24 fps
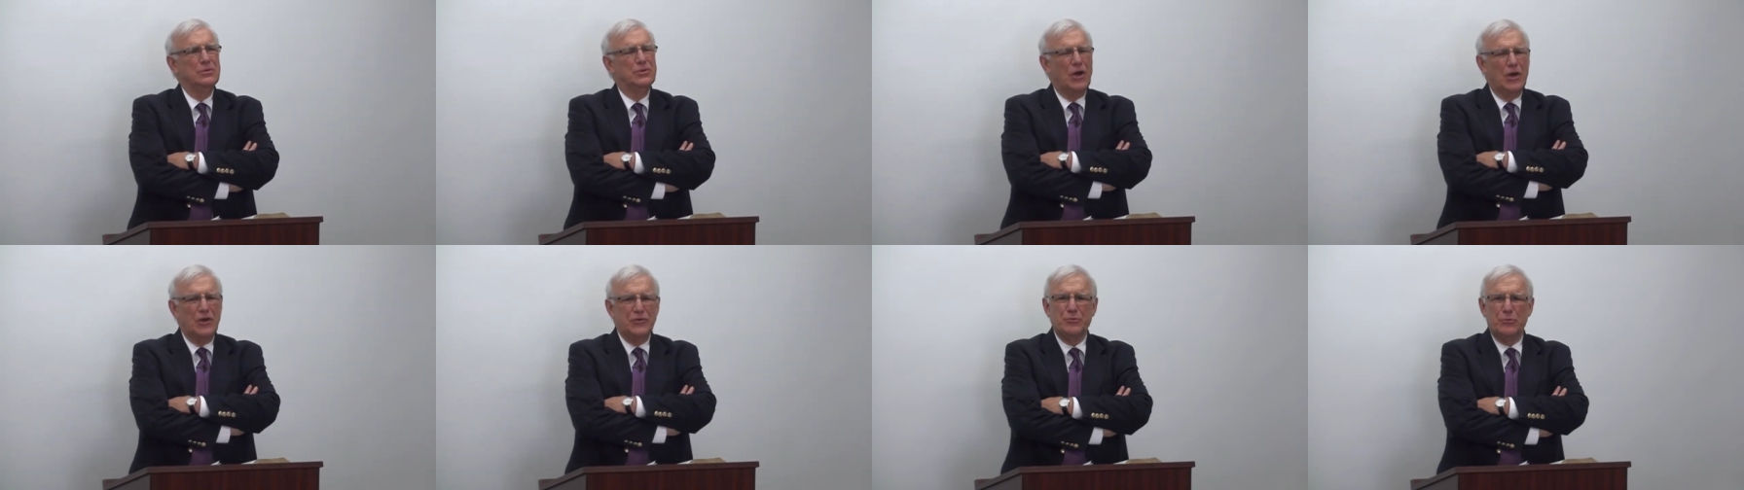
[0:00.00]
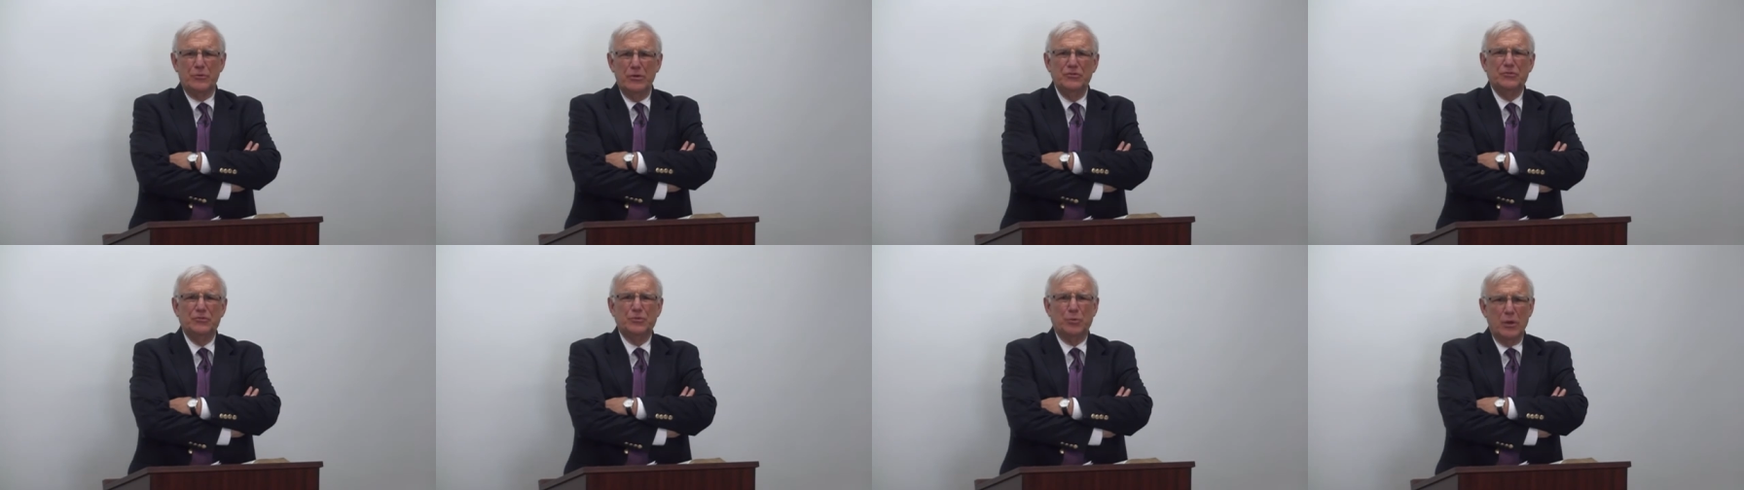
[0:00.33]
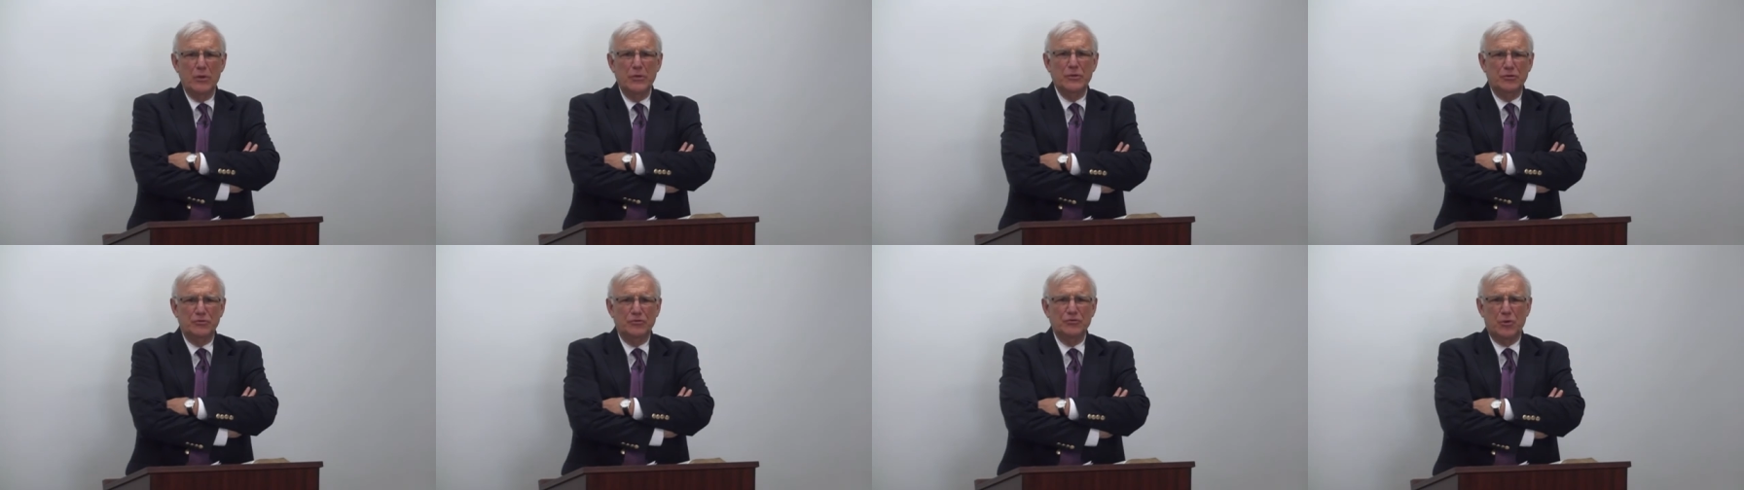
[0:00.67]
countries
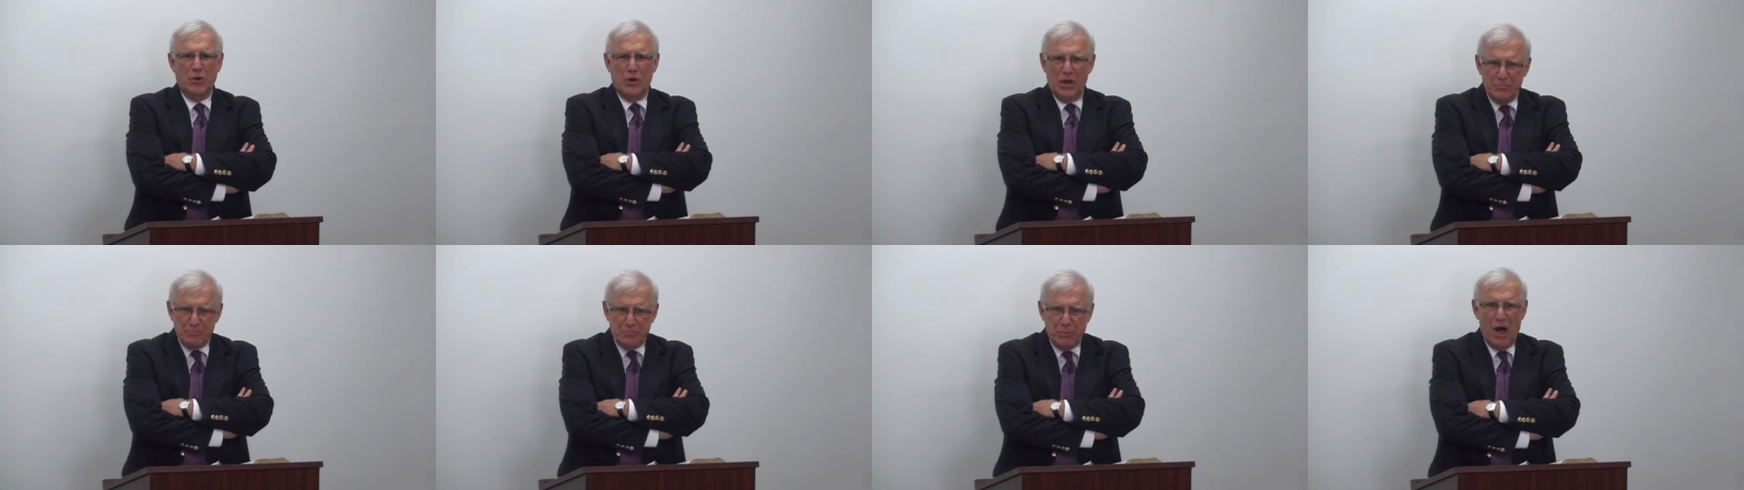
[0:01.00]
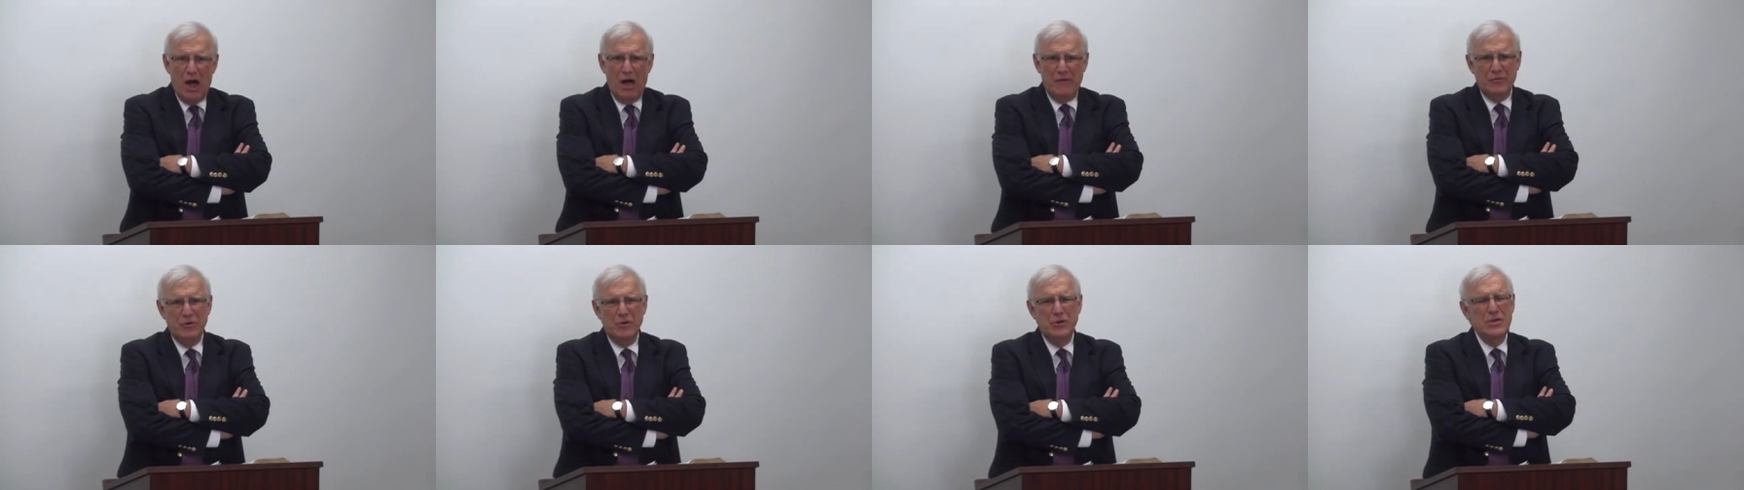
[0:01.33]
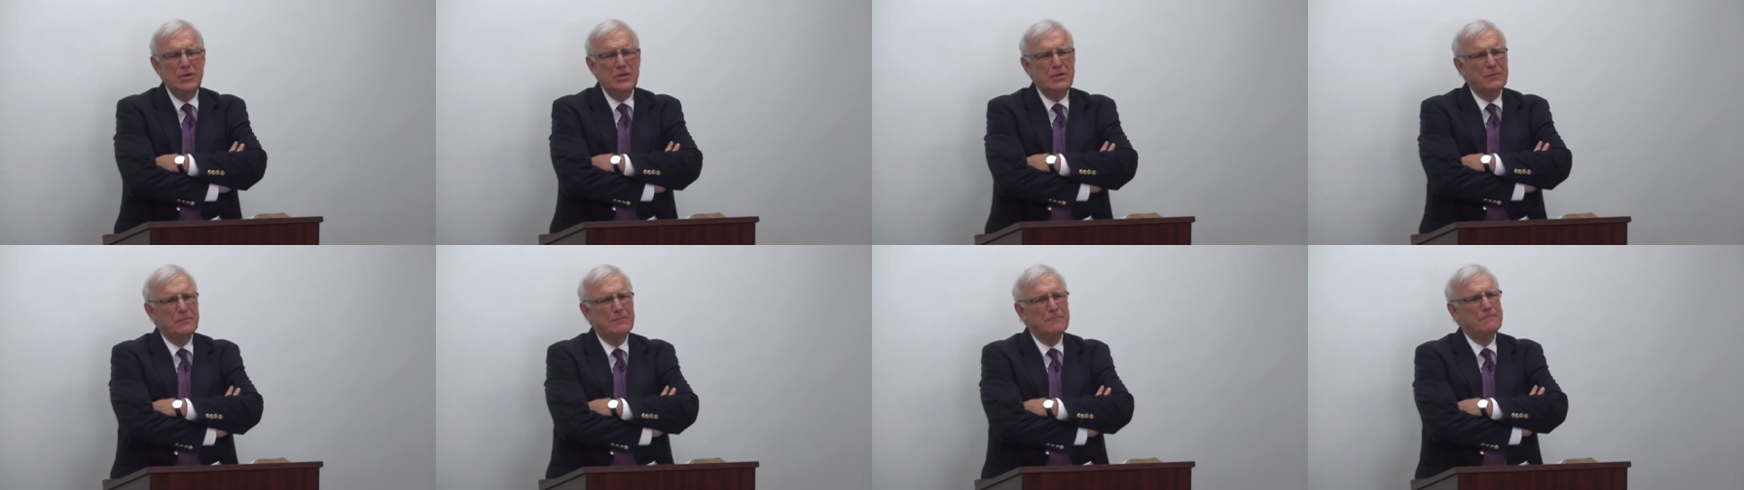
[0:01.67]
where there's great
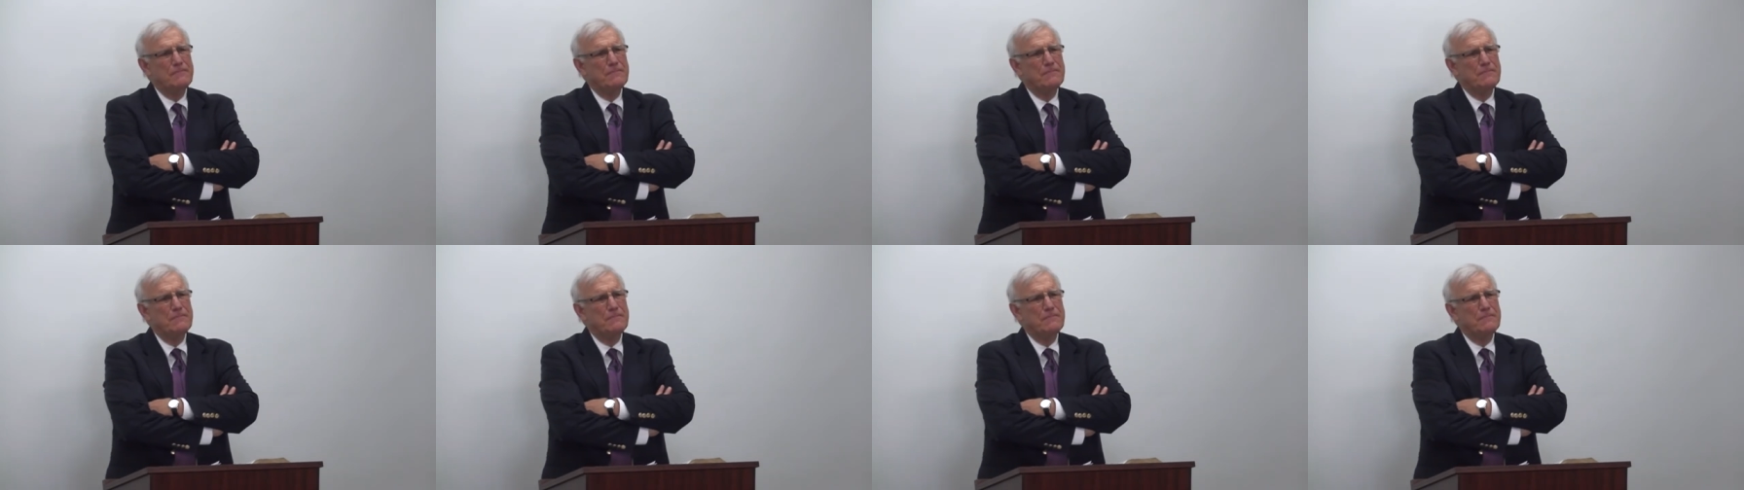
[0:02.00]
poverty,